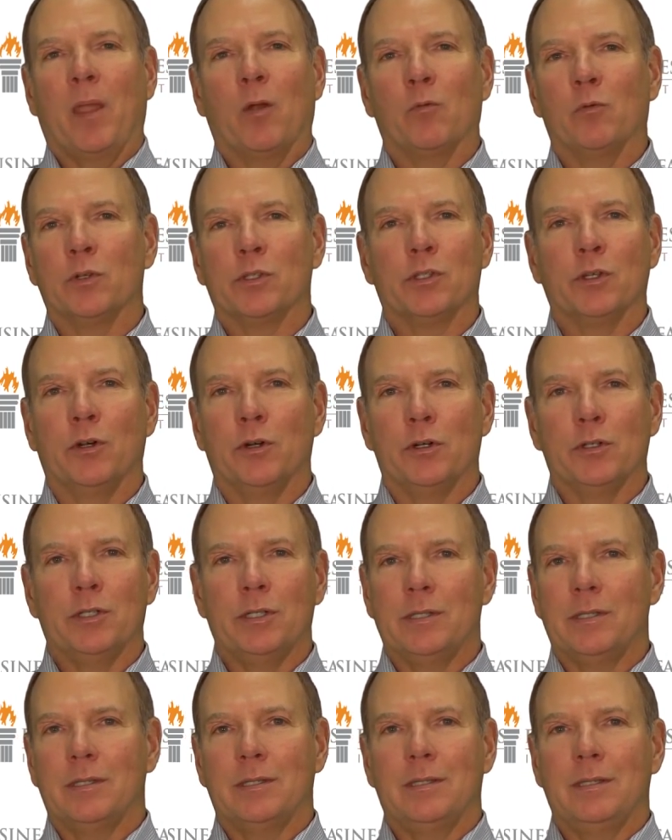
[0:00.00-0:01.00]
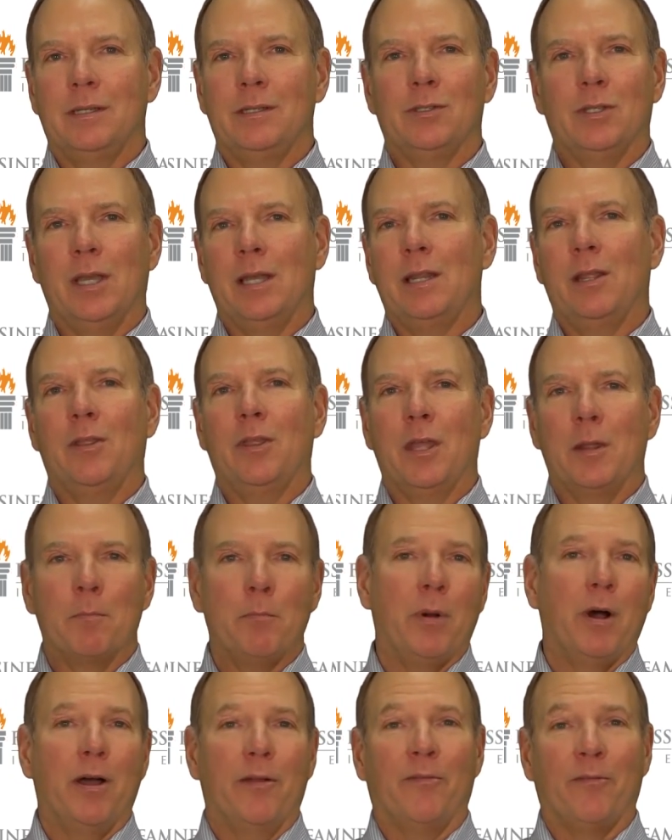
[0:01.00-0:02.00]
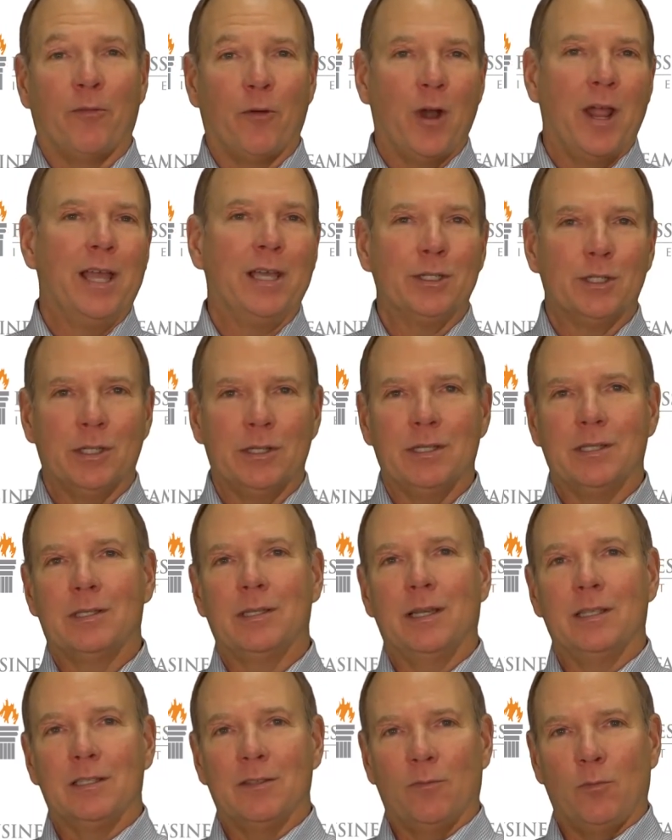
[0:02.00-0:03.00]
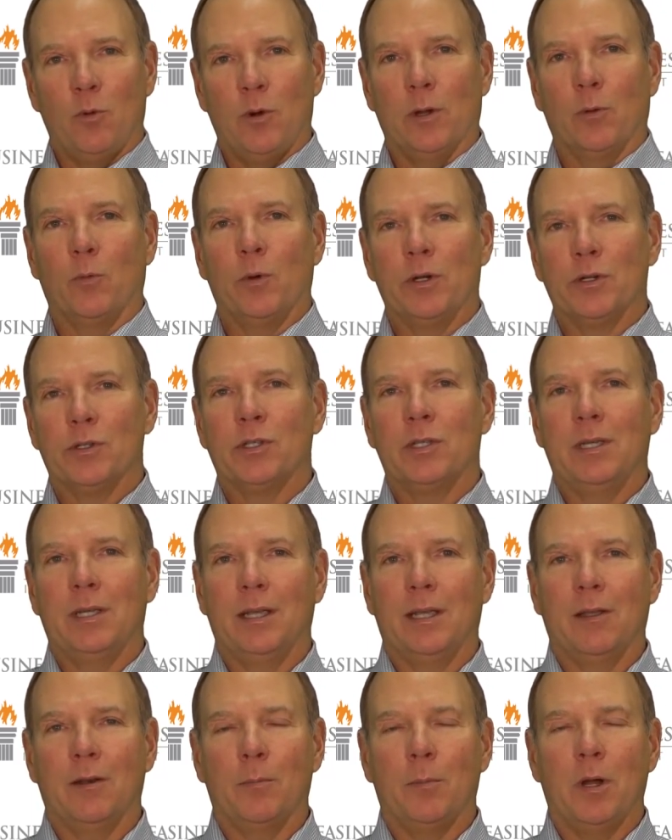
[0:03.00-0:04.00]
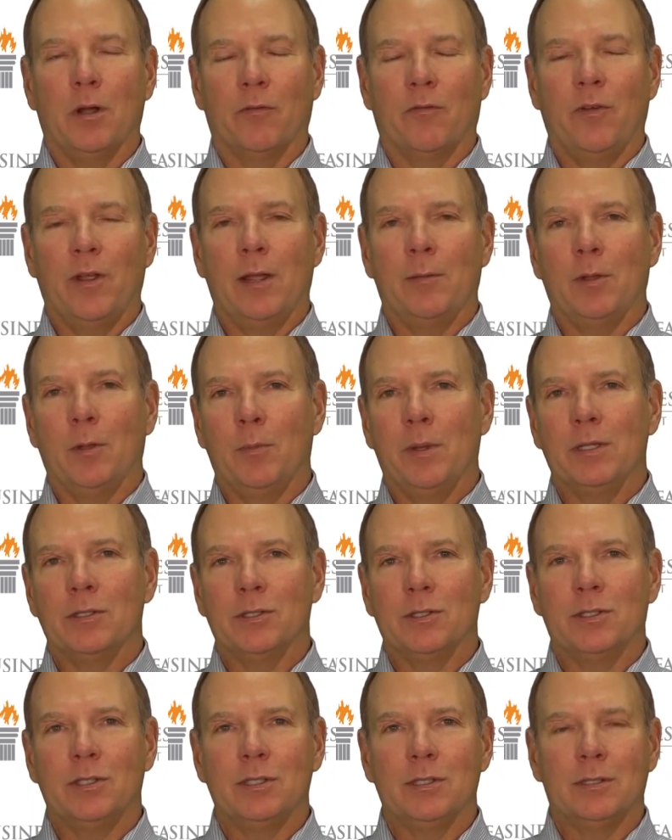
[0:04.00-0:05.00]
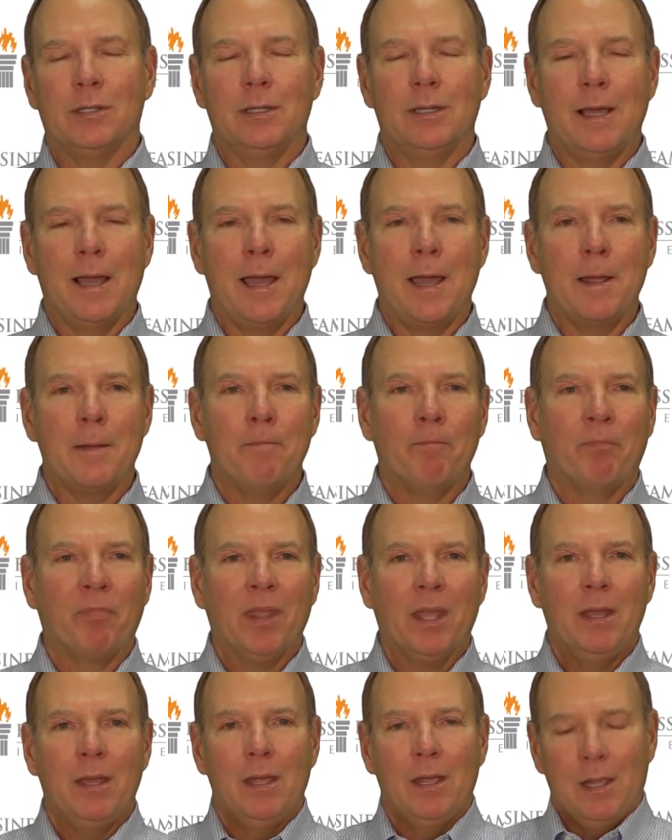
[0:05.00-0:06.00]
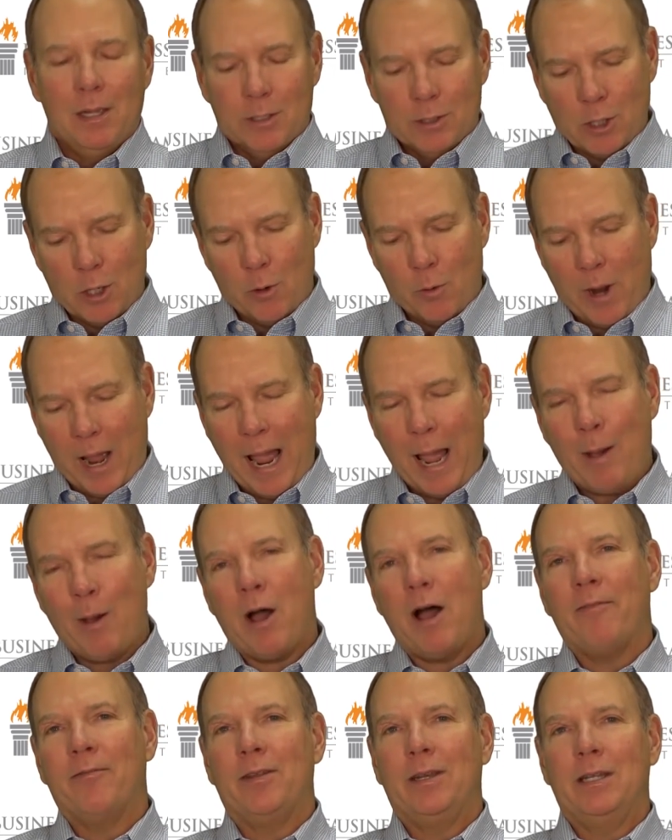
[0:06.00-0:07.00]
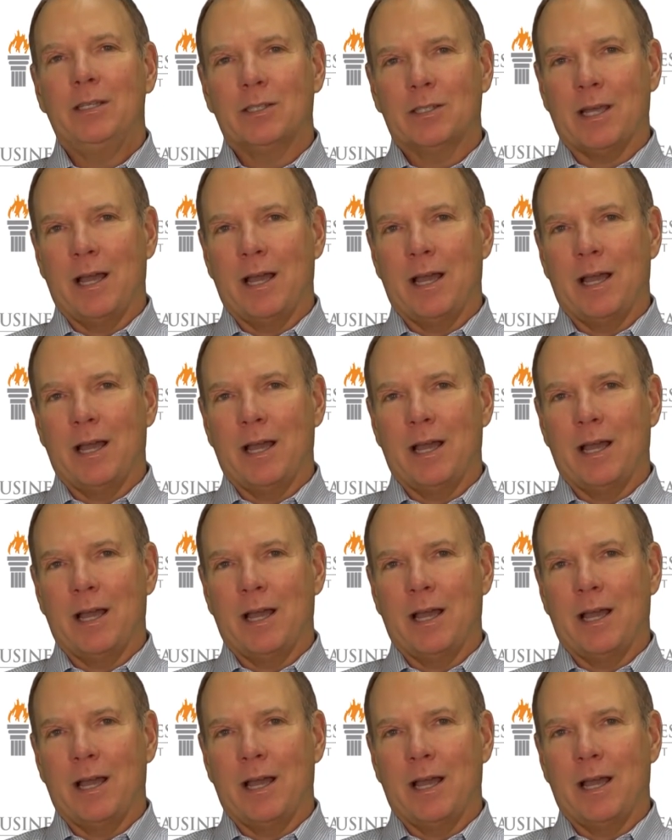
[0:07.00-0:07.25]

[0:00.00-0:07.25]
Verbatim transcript: research is, is anything but fresh in the sense of what we're seeing among family businesses today. So, how often is